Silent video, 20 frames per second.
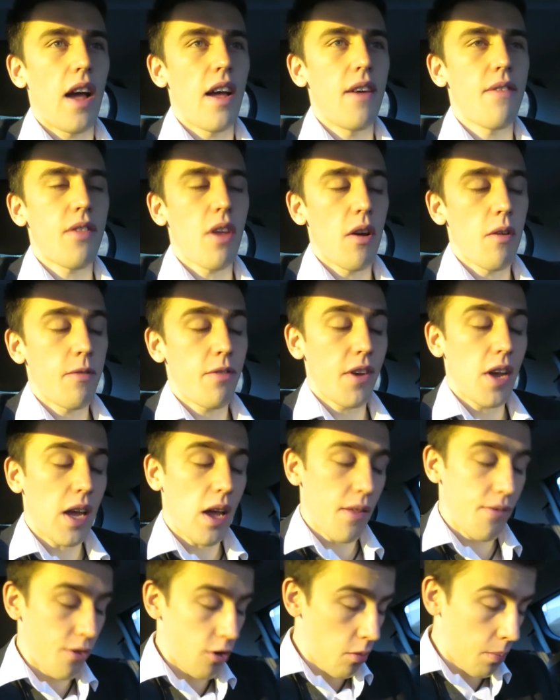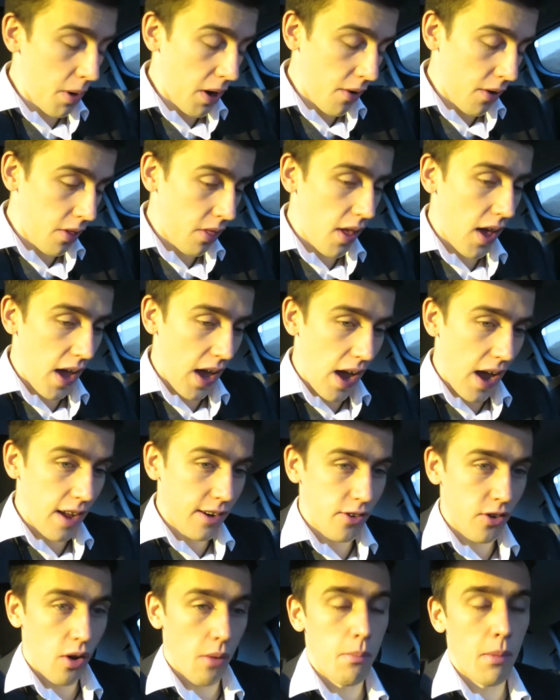if they're if they're appearing there
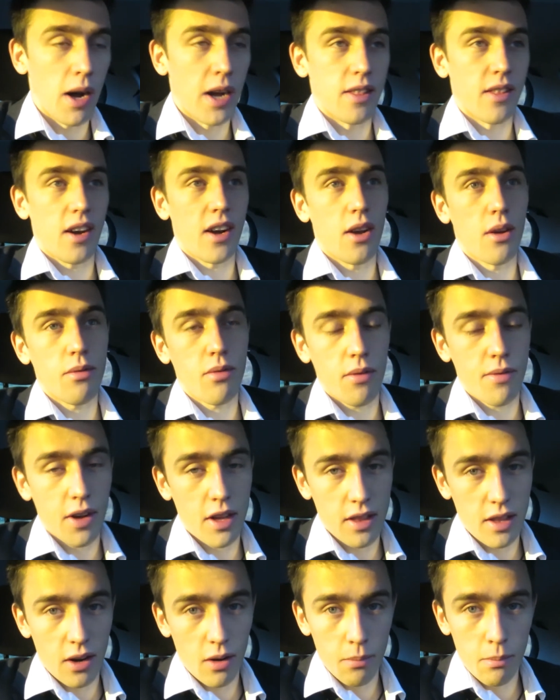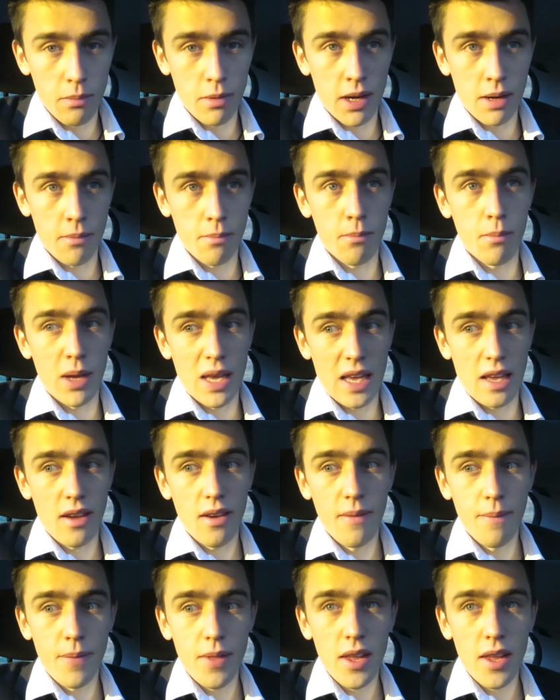and on mine, then I know for a fact they're not me.